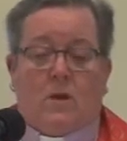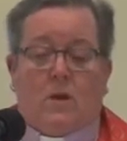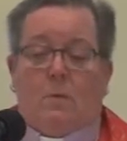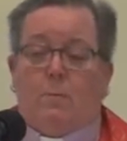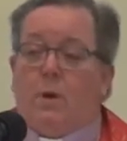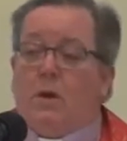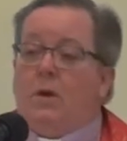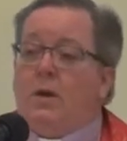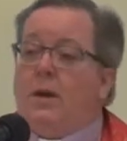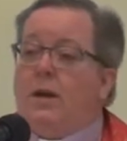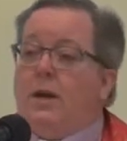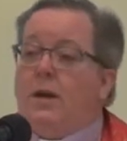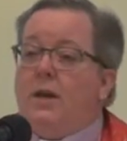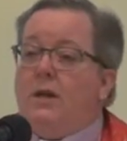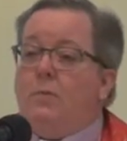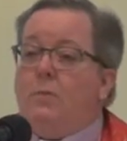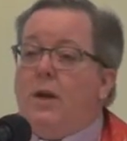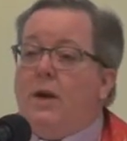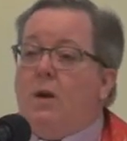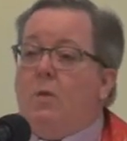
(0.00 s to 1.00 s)
America
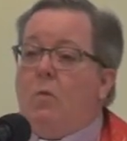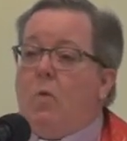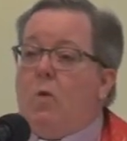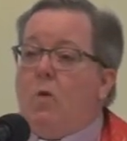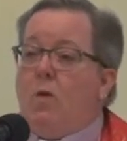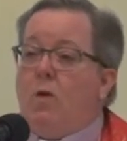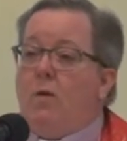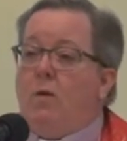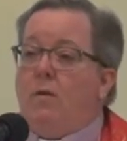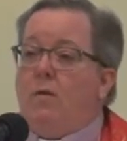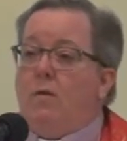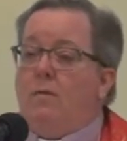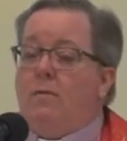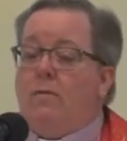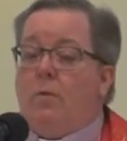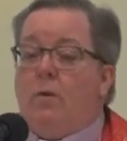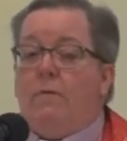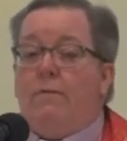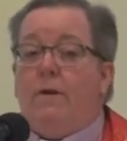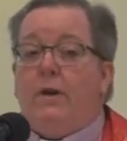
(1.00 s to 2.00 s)
has been at war
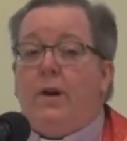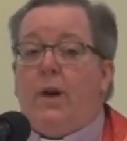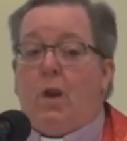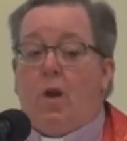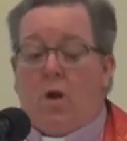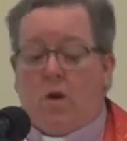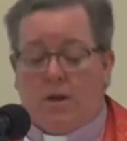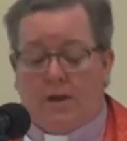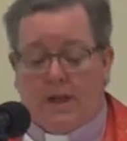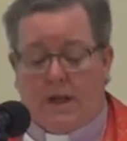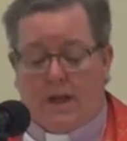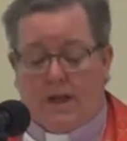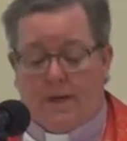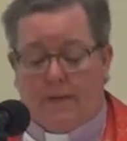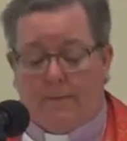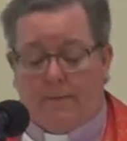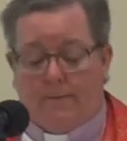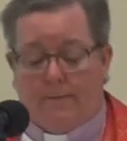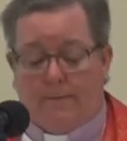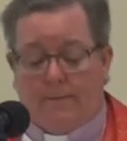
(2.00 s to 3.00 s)
for a very long
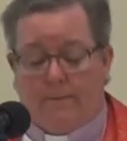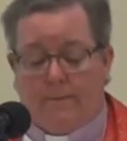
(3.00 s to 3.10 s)
time,